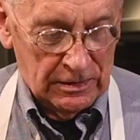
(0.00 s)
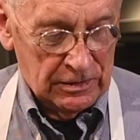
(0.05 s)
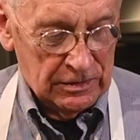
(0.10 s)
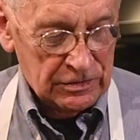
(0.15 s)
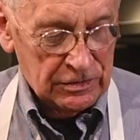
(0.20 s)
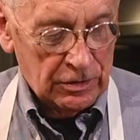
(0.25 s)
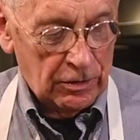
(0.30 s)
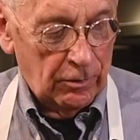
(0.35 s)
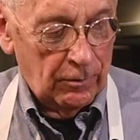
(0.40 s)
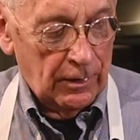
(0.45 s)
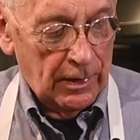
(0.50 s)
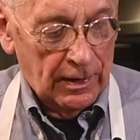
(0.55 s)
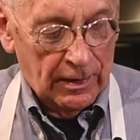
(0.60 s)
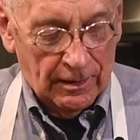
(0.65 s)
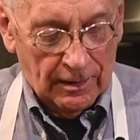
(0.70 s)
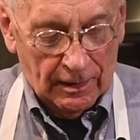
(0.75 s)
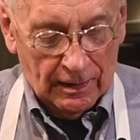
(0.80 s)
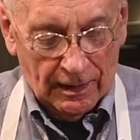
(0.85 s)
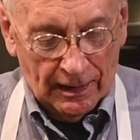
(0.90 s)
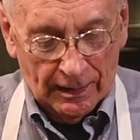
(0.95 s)
So
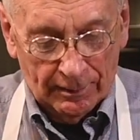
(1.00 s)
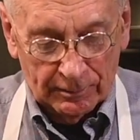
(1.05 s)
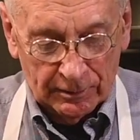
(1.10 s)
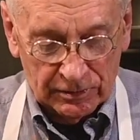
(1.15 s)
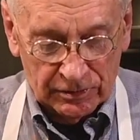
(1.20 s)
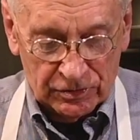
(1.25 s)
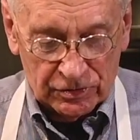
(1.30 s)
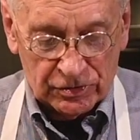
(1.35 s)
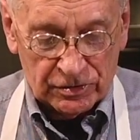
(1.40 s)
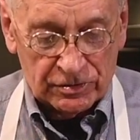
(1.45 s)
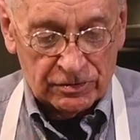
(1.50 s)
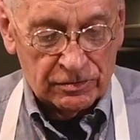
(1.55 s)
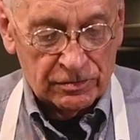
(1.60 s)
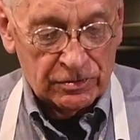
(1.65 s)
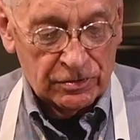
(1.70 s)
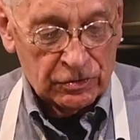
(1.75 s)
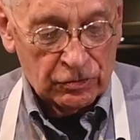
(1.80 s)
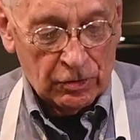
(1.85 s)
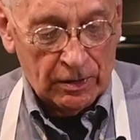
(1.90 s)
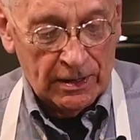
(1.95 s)
I'm going to just
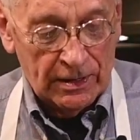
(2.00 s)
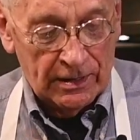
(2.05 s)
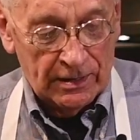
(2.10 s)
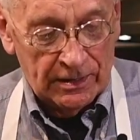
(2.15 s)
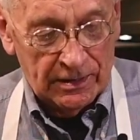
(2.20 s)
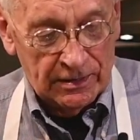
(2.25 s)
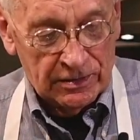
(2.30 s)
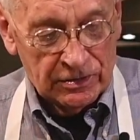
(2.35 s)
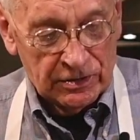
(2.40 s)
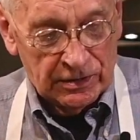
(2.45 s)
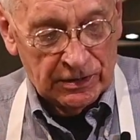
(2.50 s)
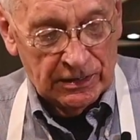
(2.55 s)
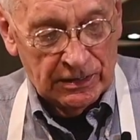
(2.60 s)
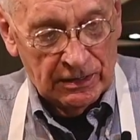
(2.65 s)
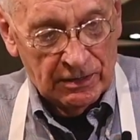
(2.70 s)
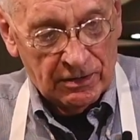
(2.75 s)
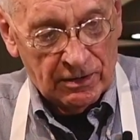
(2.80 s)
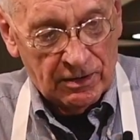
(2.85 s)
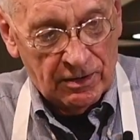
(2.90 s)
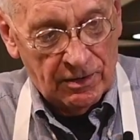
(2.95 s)
strain it into
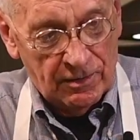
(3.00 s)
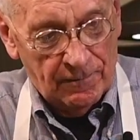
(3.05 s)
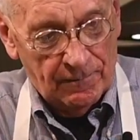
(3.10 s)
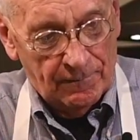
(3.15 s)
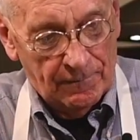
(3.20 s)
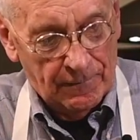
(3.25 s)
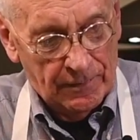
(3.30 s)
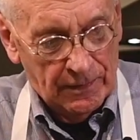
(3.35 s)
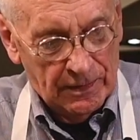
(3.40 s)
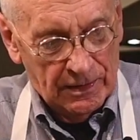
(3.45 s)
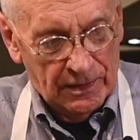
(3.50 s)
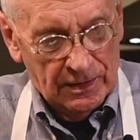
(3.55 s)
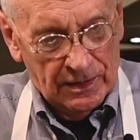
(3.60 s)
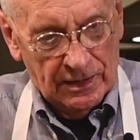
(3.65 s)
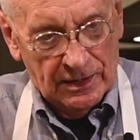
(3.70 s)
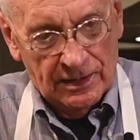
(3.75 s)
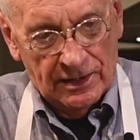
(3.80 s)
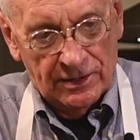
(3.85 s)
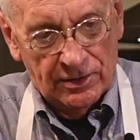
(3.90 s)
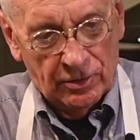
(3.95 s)
here,
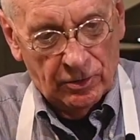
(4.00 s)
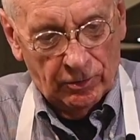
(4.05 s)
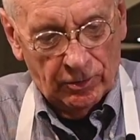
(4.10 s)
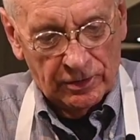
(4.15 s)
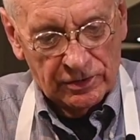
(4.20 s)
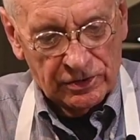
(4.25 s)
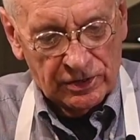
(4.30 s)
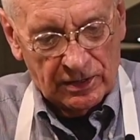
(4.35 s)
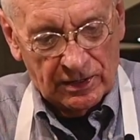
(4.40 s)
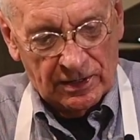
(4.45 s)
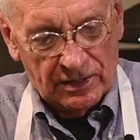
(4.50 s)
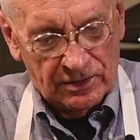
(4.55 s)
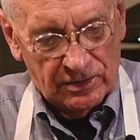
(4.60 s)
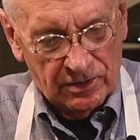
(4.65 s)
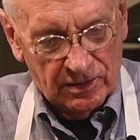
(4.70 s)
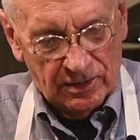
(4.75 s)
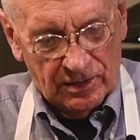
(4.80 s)
and notice I